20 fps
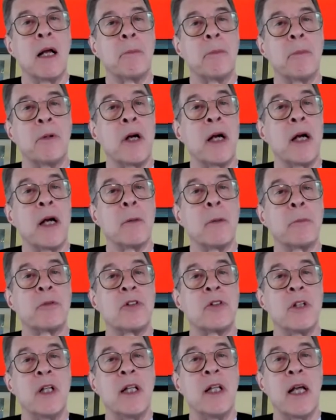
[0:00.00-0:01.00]
perhaps
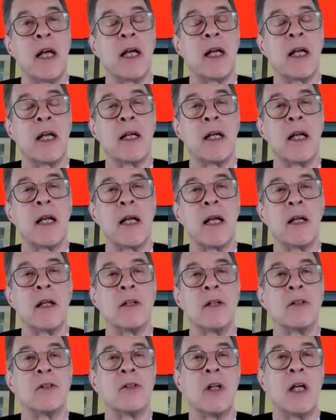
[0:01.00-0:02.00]
see that
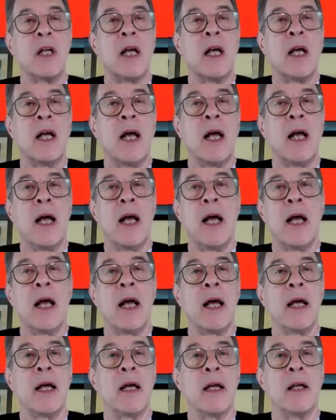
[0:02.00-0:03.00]
as,
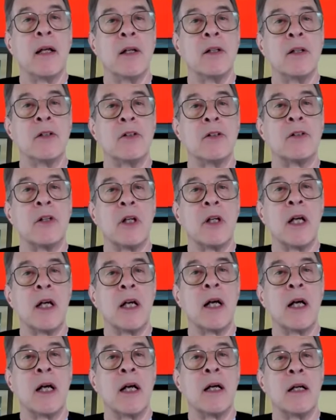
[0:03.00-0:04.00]
as
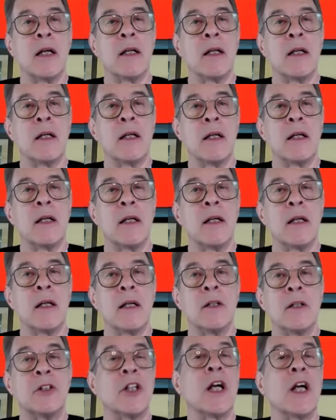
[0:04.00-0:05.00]
uh,
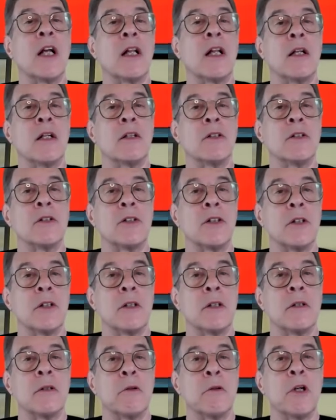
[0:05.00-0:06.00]
a challenge, a,
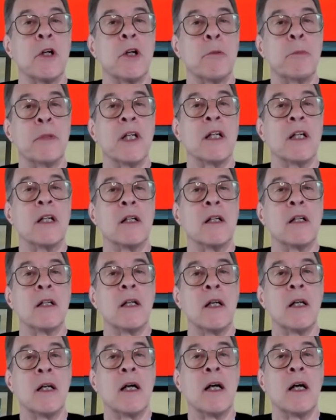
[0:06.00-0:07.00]
a big
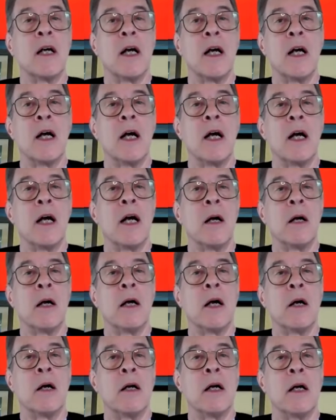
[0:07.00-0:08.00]

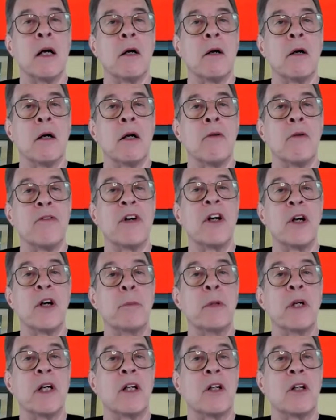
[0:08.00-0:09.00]
a, a very
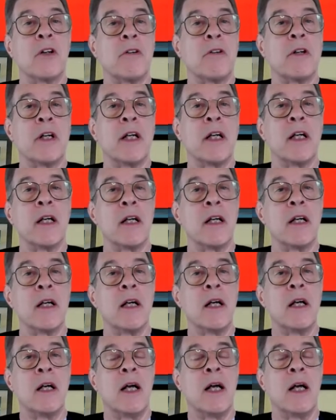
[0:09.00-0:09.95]
big Korea